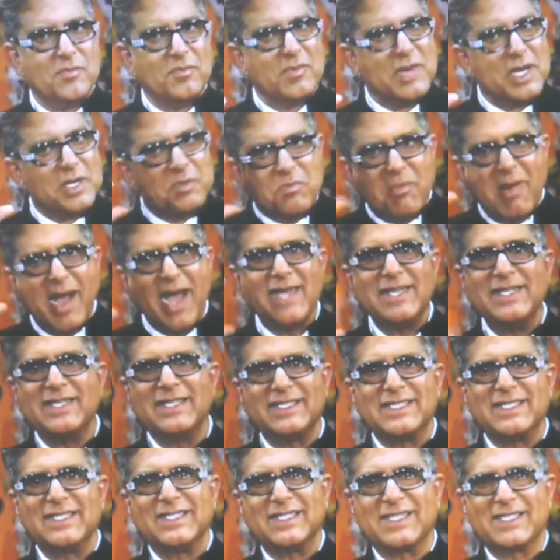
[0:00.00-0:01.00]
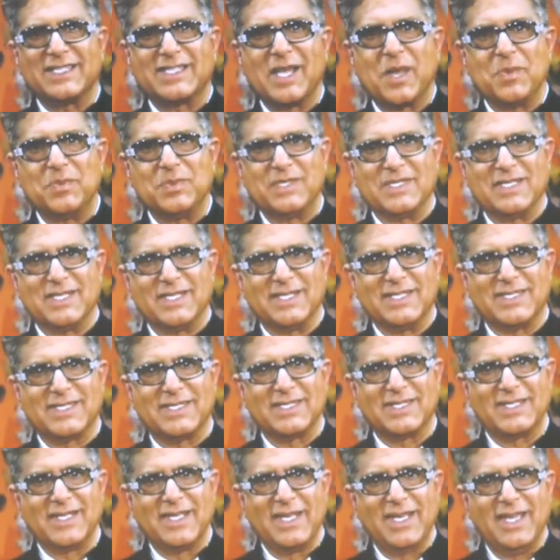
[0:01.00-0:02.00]
But mind isn't a
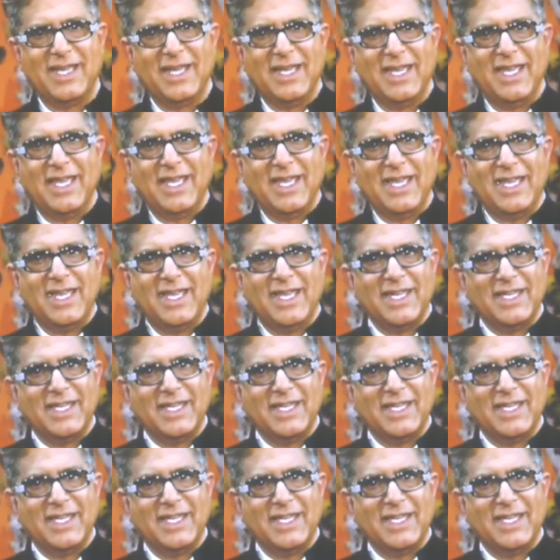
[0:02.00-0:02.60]
substance.